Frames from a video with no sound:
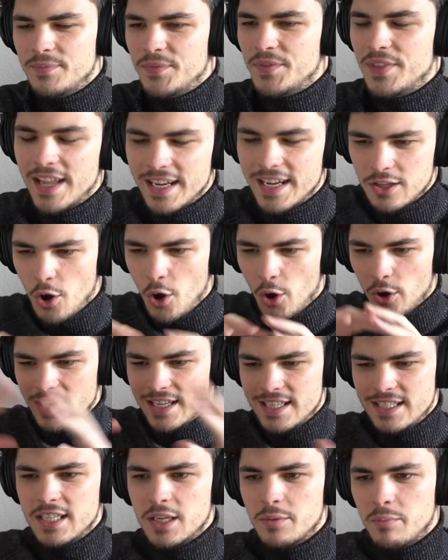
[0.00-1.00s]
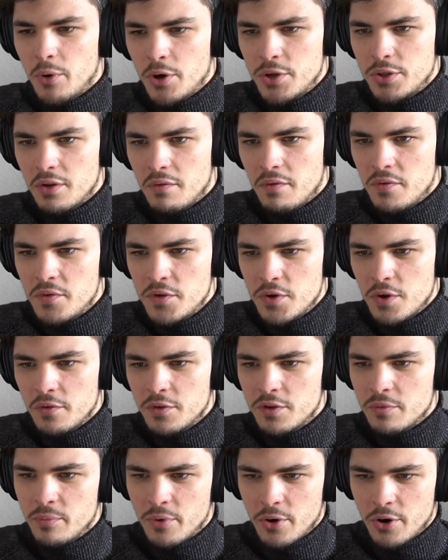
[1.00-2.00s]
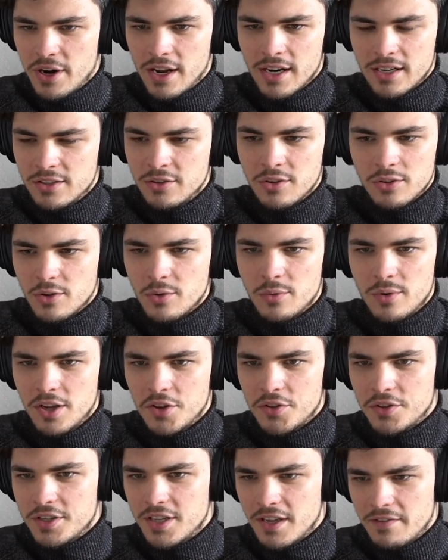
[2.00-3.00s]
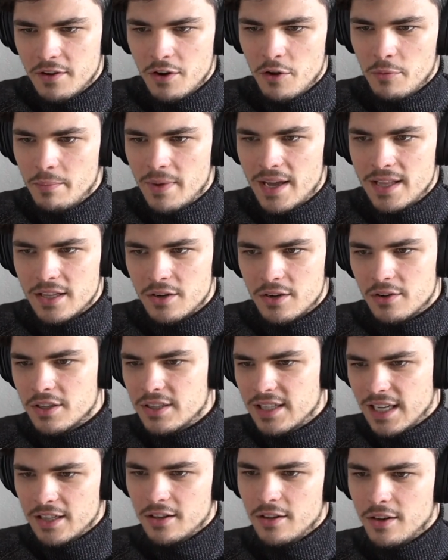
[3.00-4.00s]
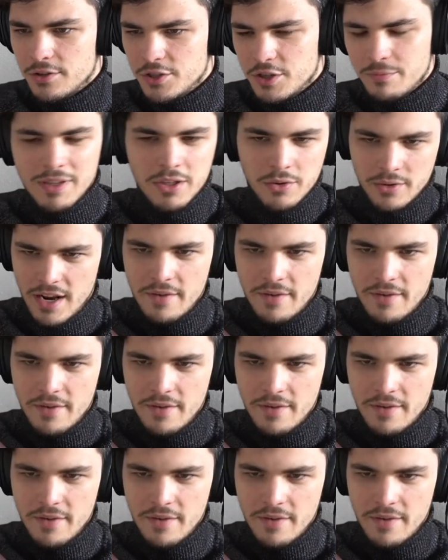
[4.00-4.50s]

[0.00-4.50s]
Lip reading: like the holistic point of view of the product, not only on the development and on the technology, but on